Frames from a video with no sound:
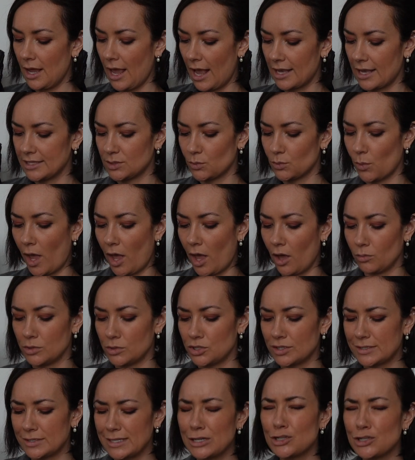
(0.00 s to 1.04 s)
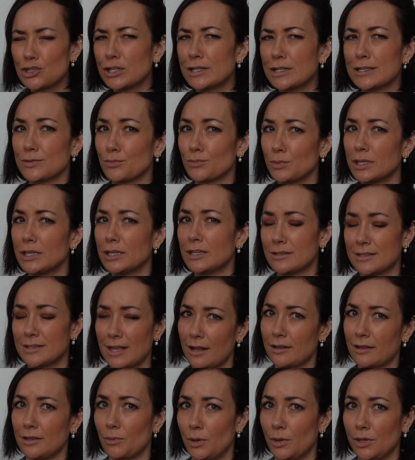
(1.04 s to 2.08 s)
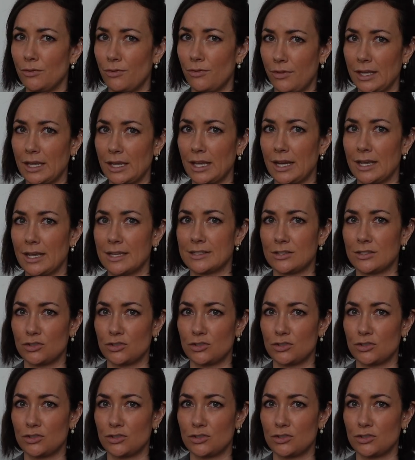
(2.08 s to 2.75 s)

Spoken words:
as well, which essentially is really exactly what you think it is,